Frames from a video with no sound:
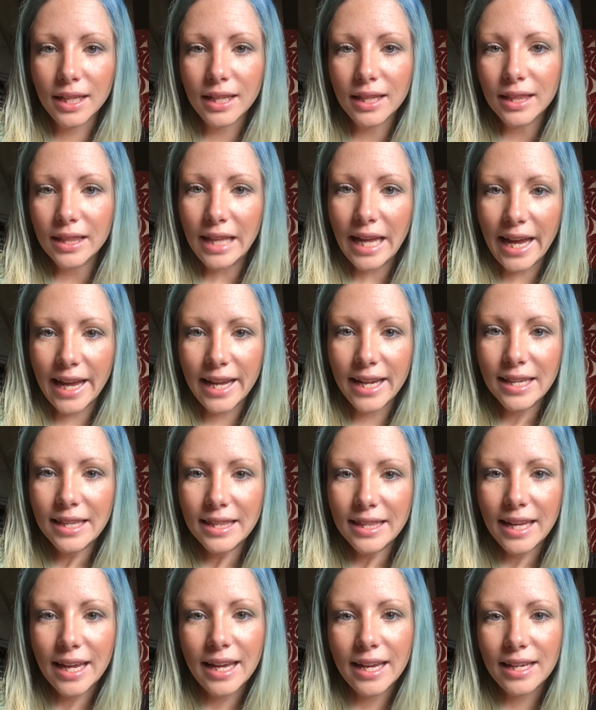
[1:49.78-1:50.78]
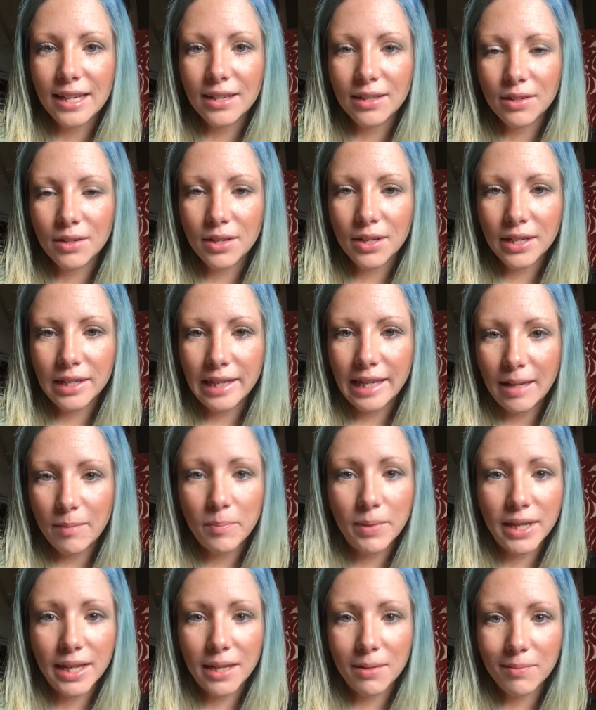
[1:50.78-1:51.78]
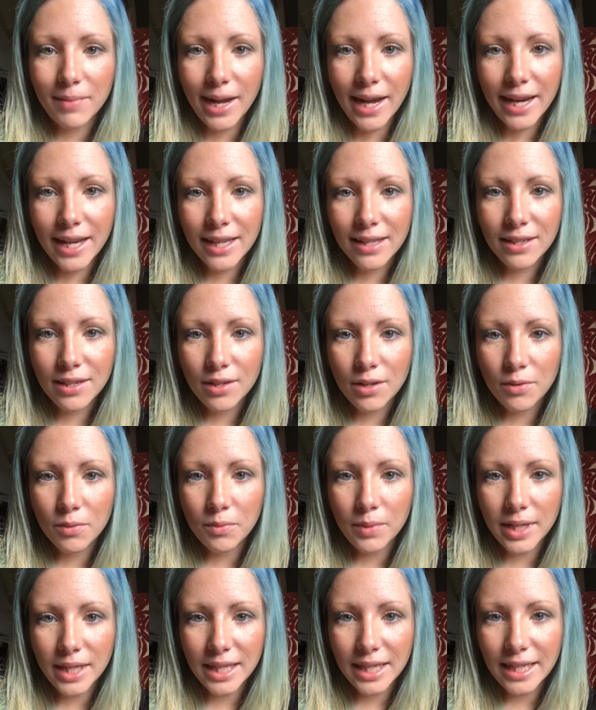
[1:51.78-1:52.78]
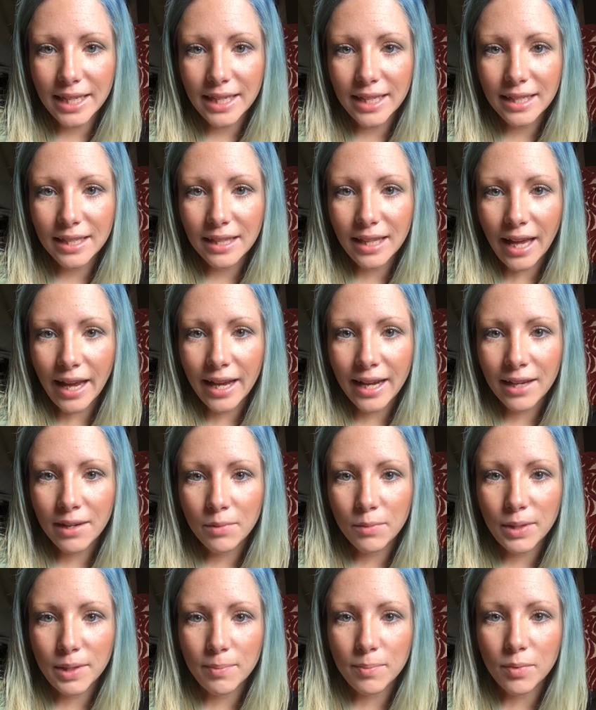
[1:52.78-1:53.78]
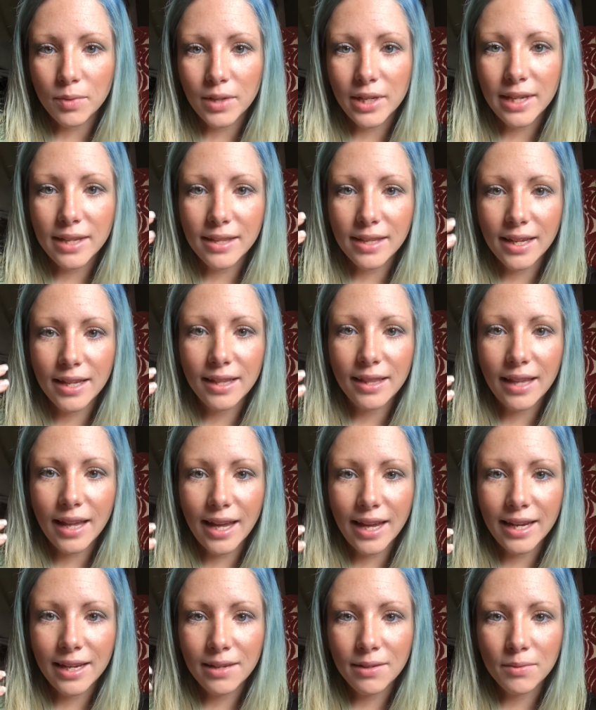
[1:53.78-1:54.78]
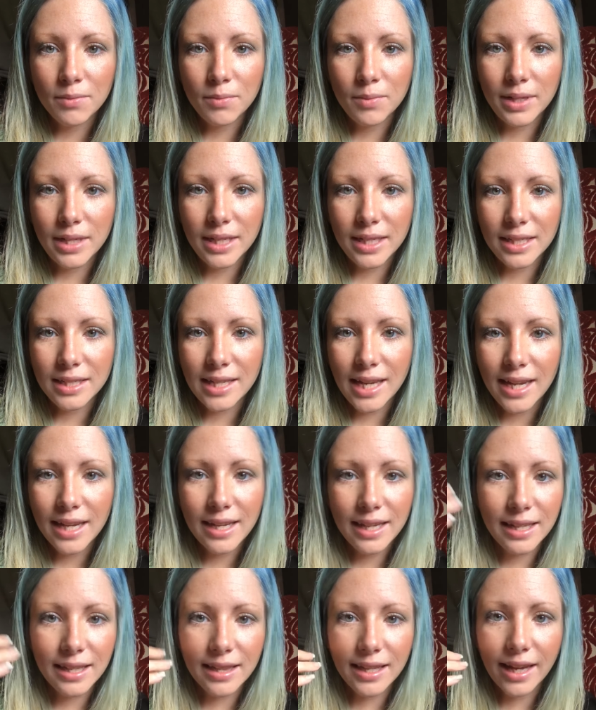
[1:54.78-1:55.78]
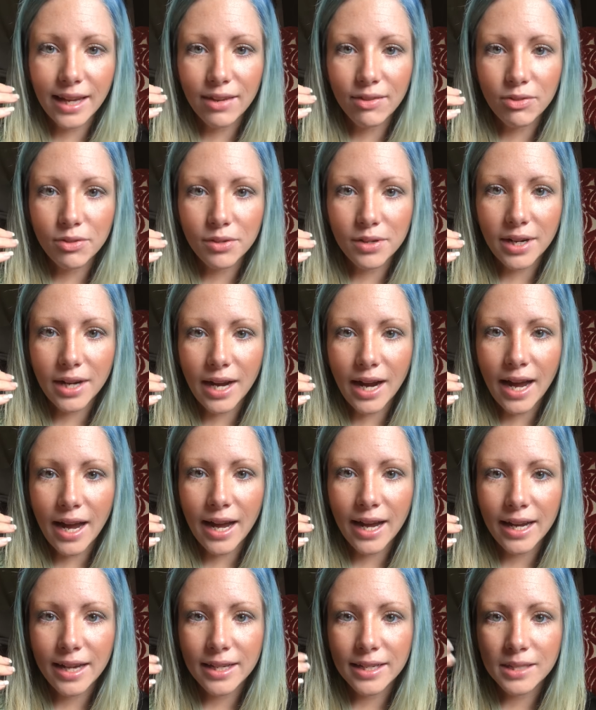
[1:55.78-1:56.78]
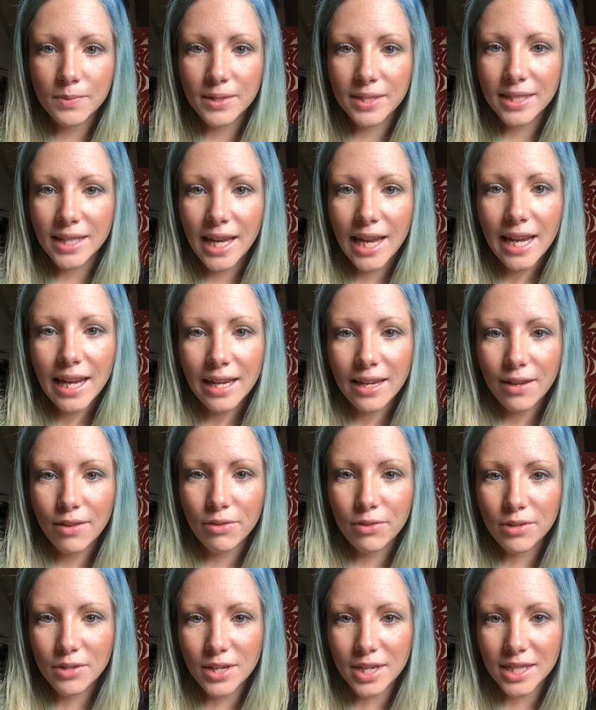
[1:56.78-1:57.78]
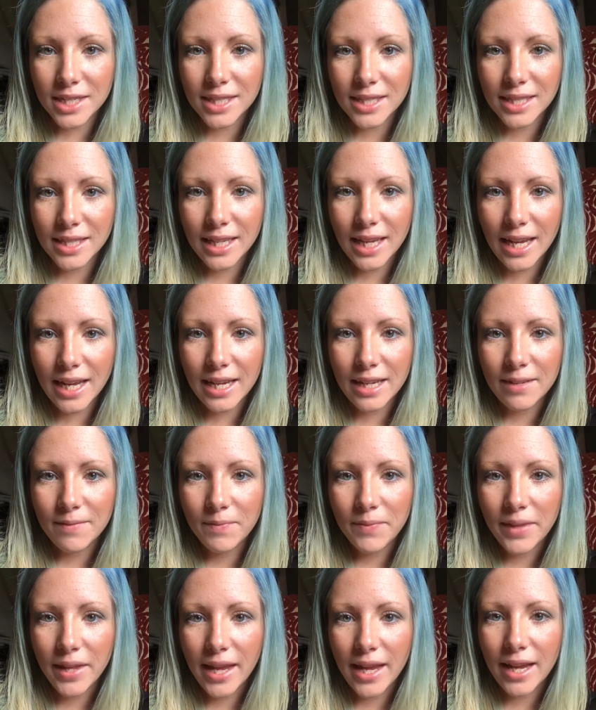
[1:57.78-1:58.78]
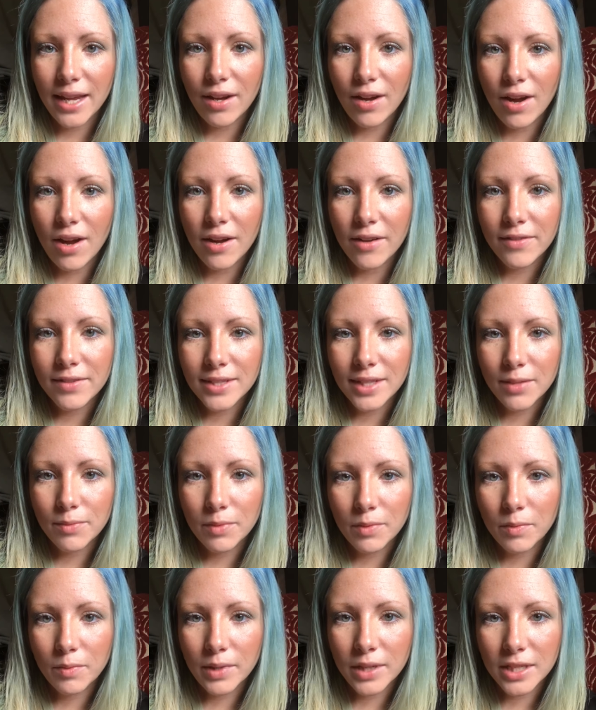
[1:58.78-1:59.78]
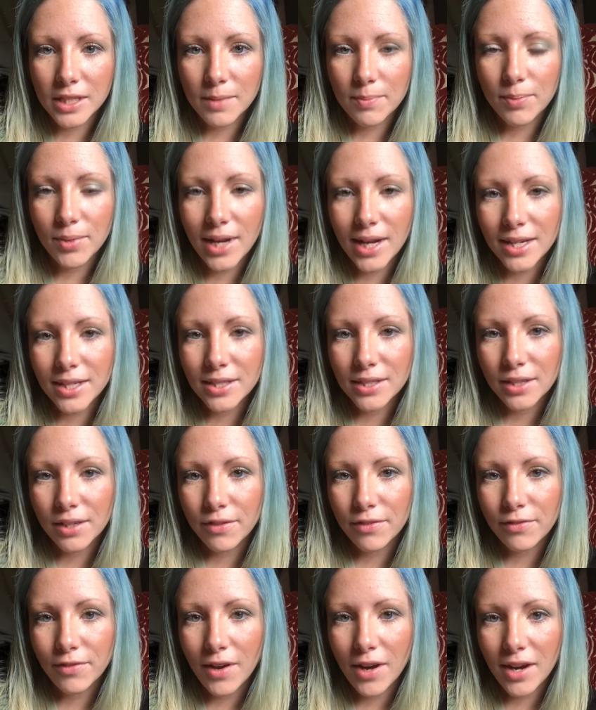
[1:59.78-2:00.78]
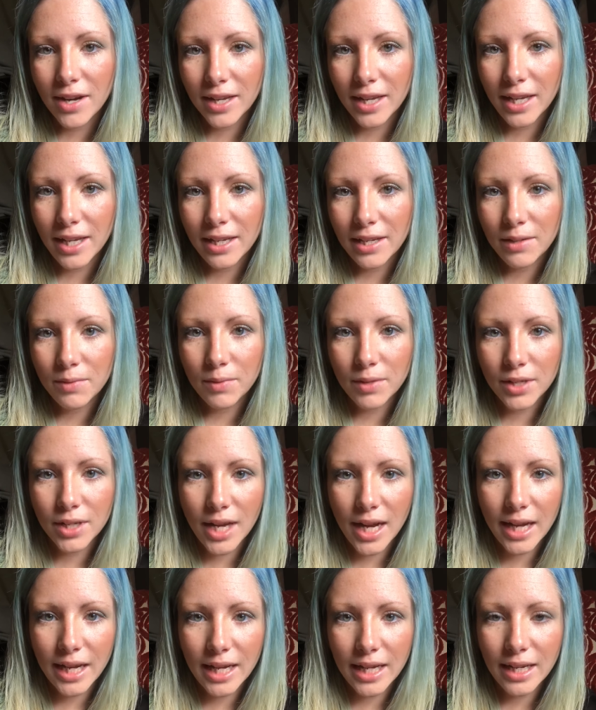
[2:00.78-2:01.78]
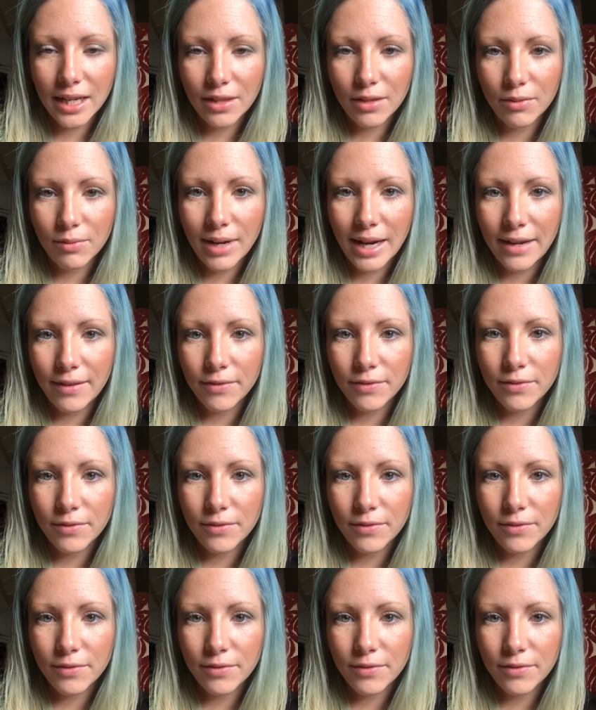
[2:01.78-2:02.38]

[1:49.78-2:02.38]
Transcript: light, that keeping in mind, we eat light, we breathe in light, we take in light through our eyes, we take it in through our skin, and often when we're depressed or foggy, we're not eating the right